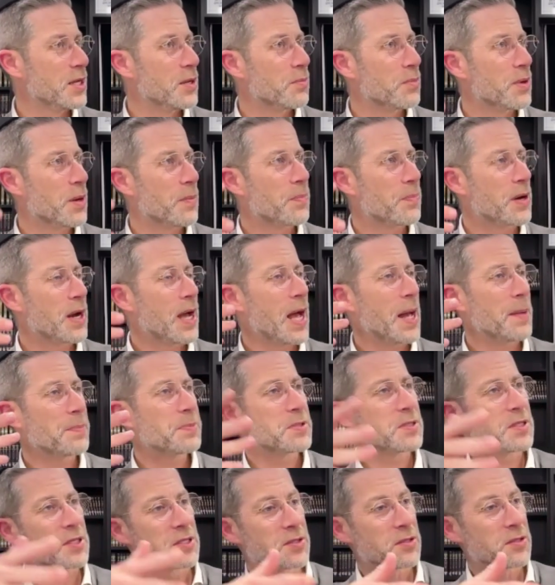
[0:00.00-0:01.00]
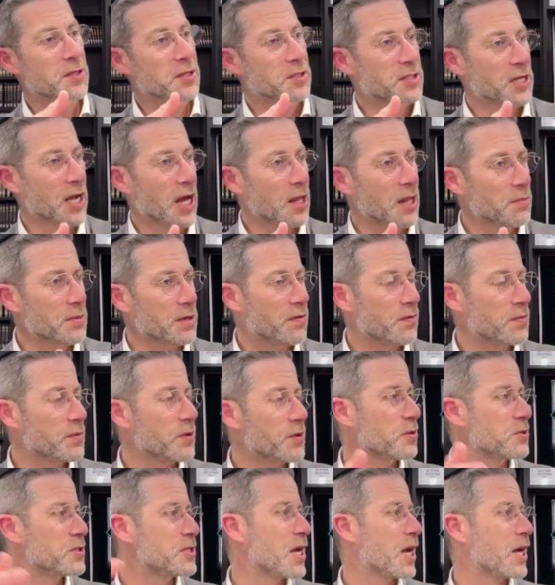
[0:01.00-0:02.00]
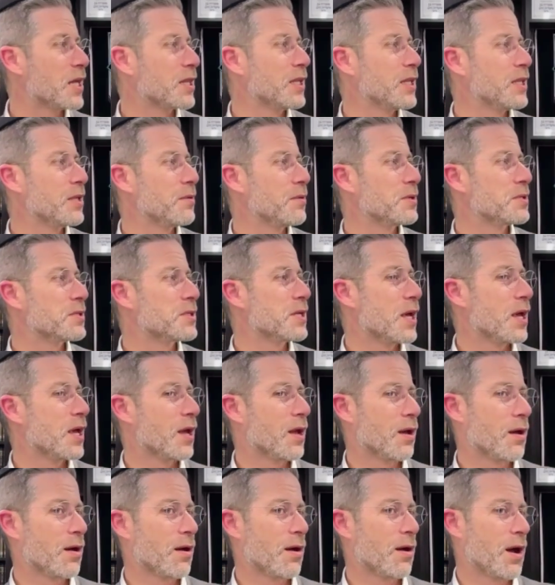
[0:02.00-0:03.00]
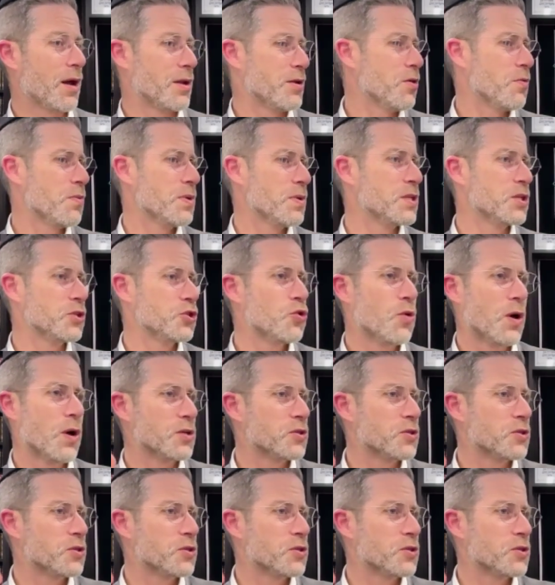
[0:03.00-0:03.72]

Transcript: But perhaps the Talmud of Yossi Aglili was saying, I know we did two.